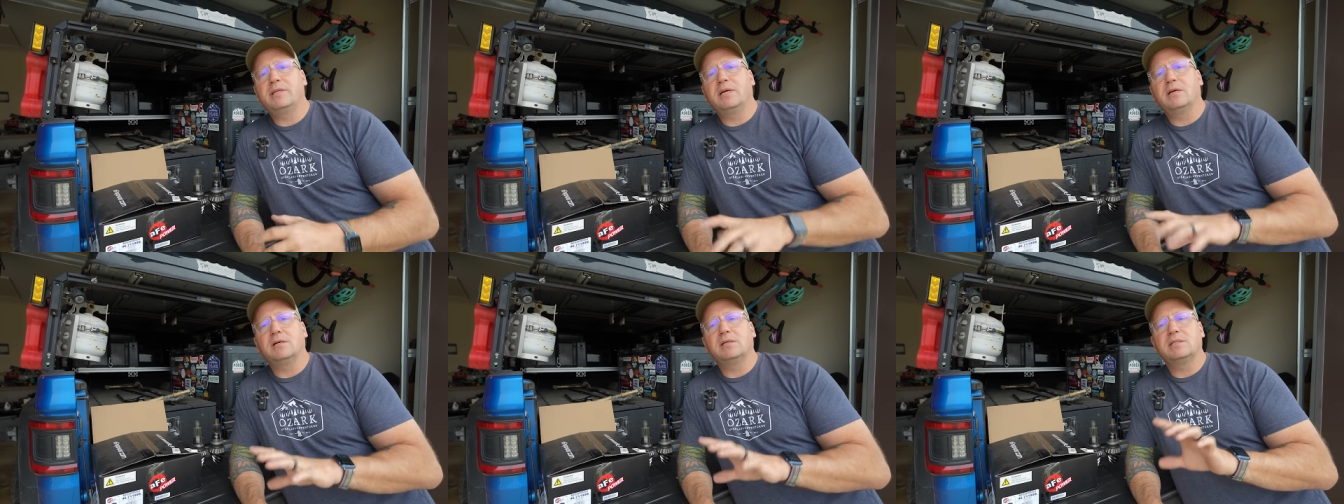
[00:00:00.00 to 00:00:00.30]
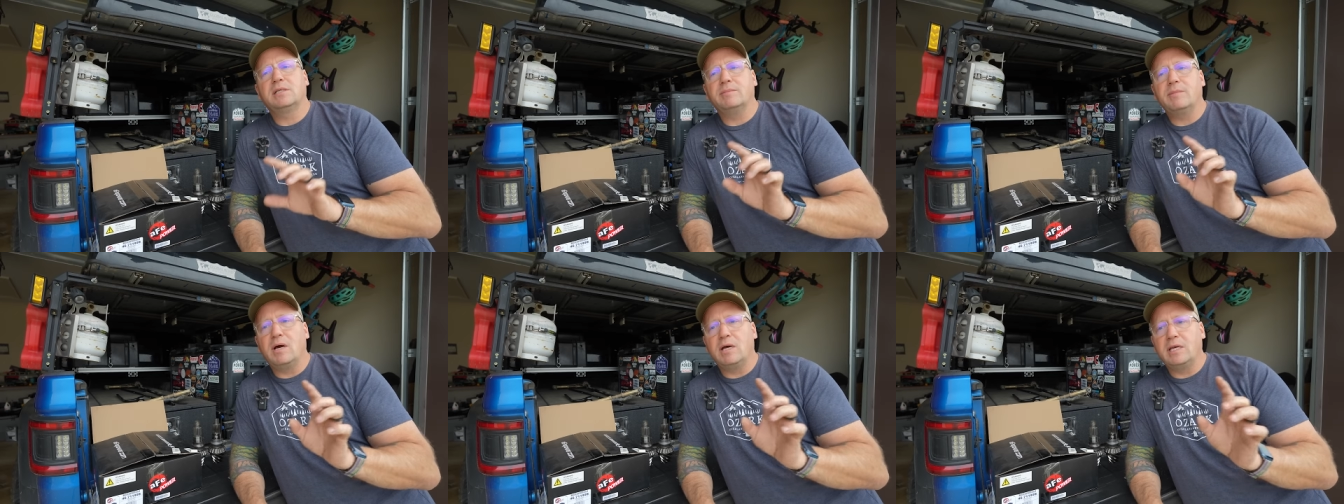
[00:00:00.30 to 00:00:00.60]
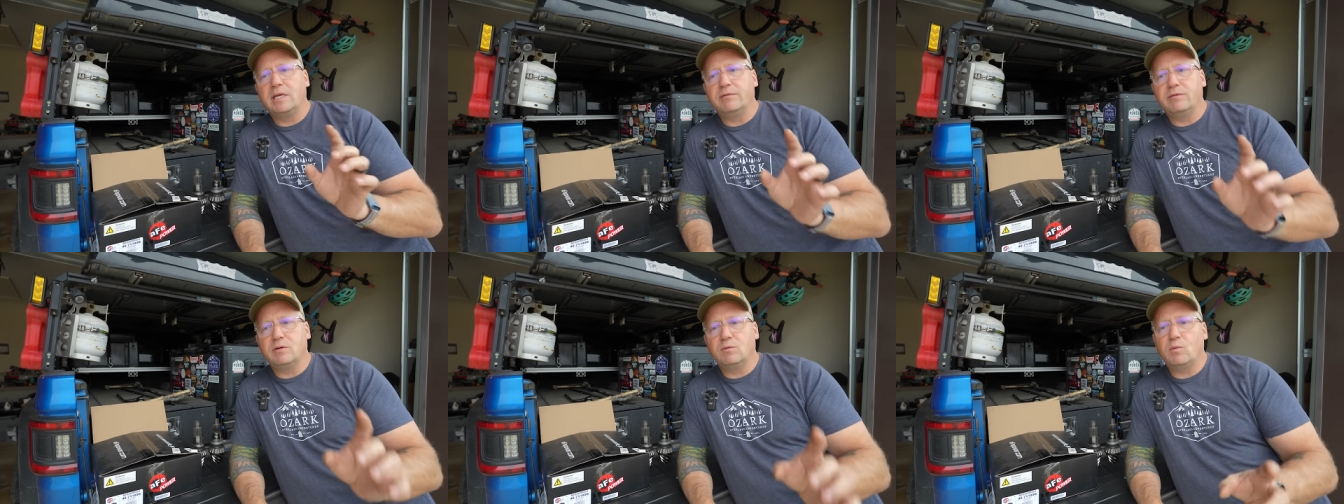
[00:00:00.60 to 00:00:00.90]
There's some
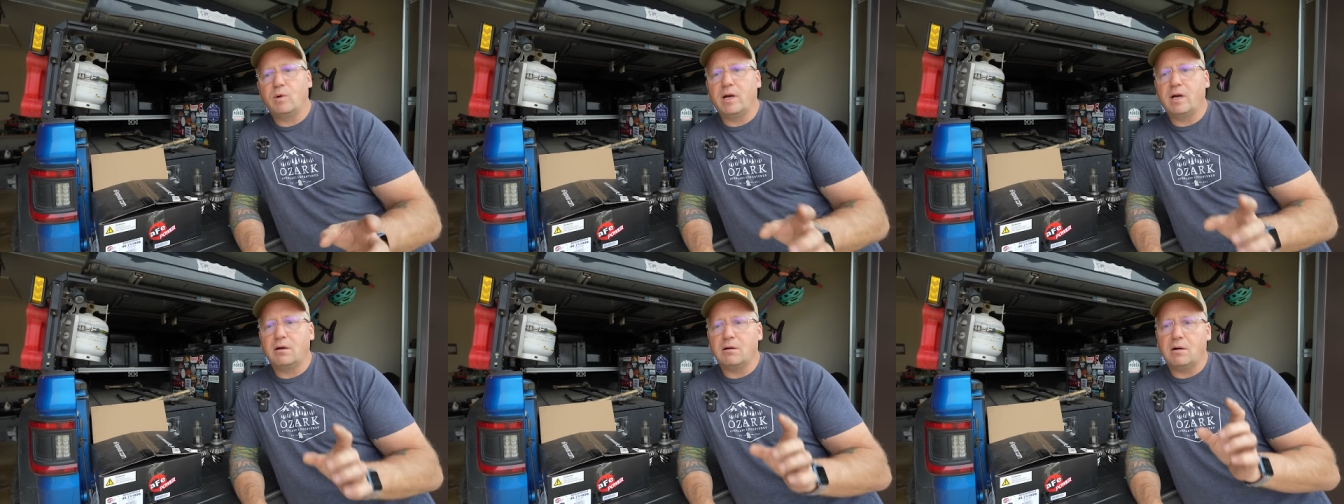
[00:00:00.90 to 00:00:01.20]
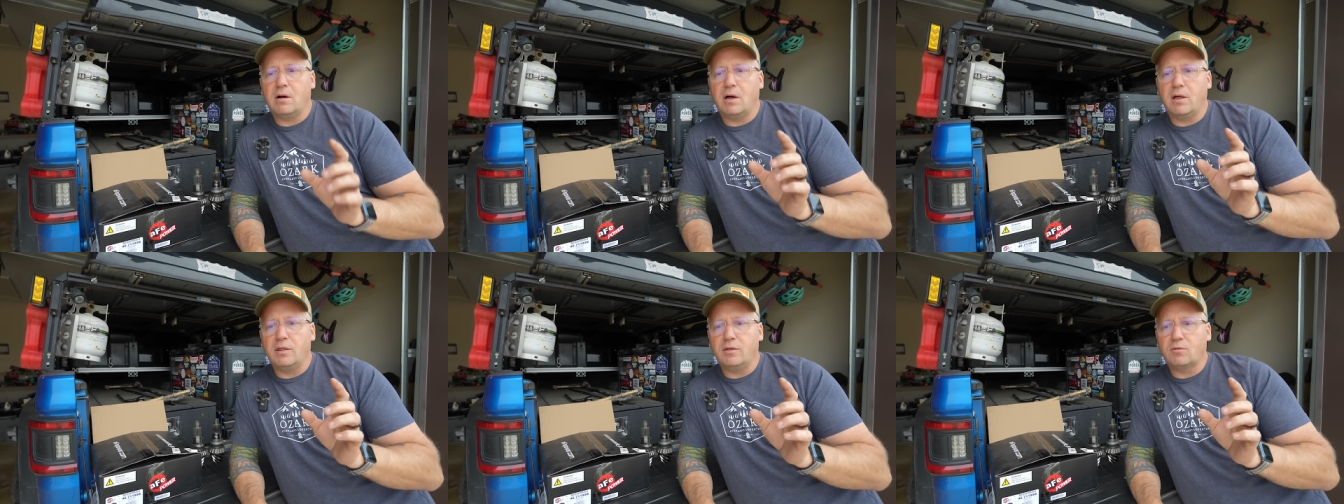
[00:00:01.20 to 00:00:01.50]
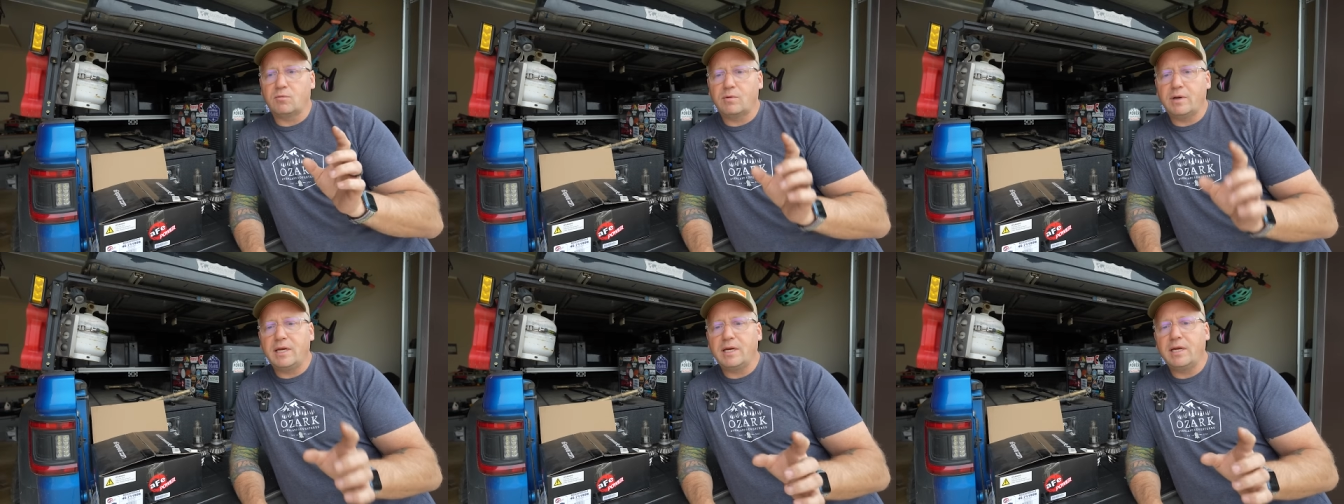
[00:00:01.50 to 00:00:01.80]
uneven wear on
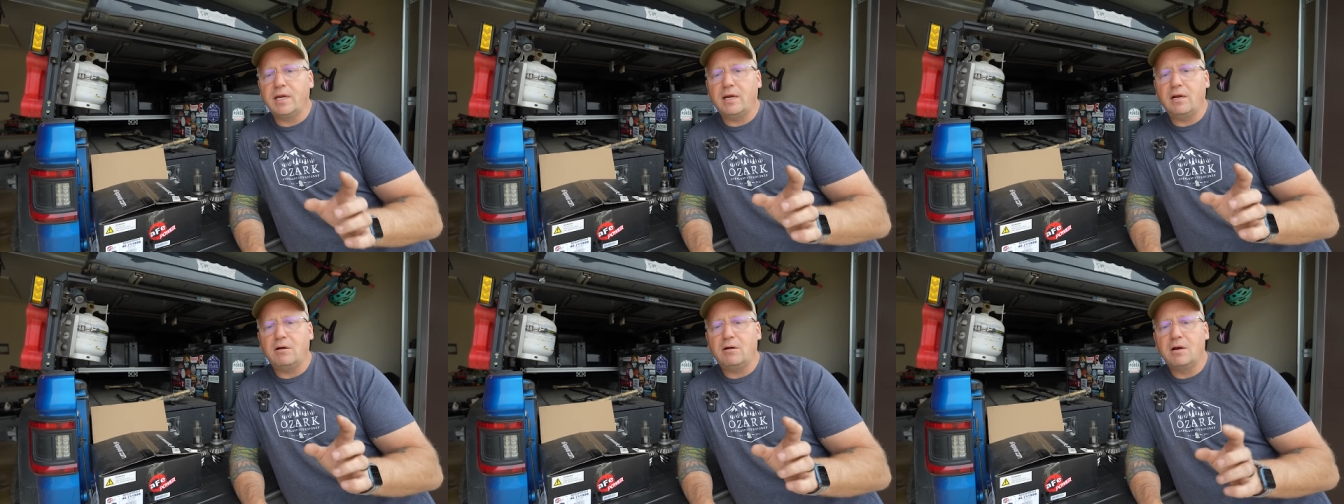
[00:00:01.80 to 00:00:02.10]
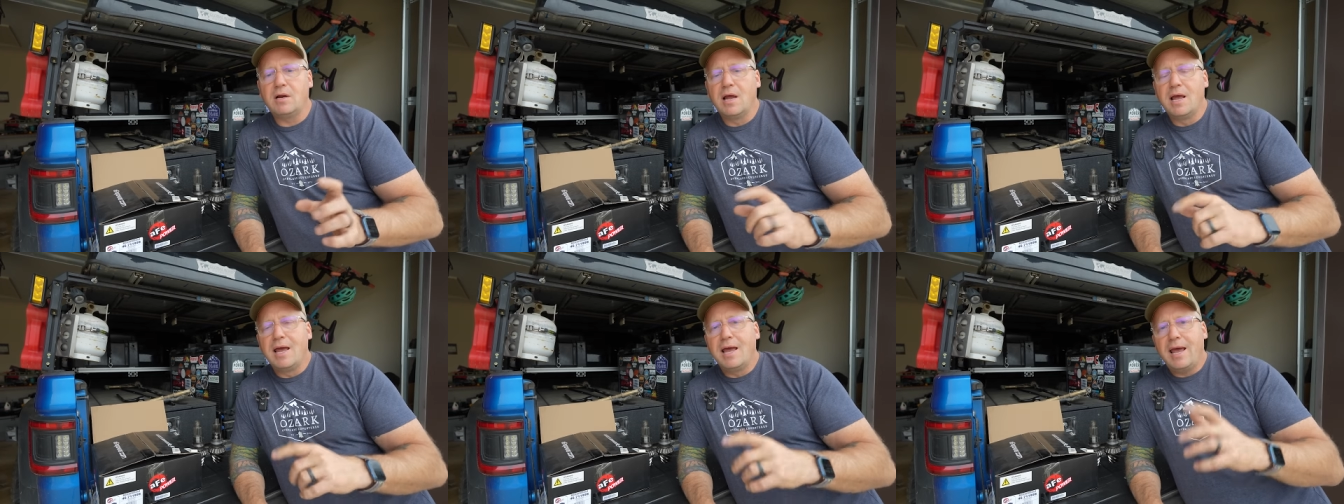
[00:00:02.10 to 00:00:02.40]
the ring gear.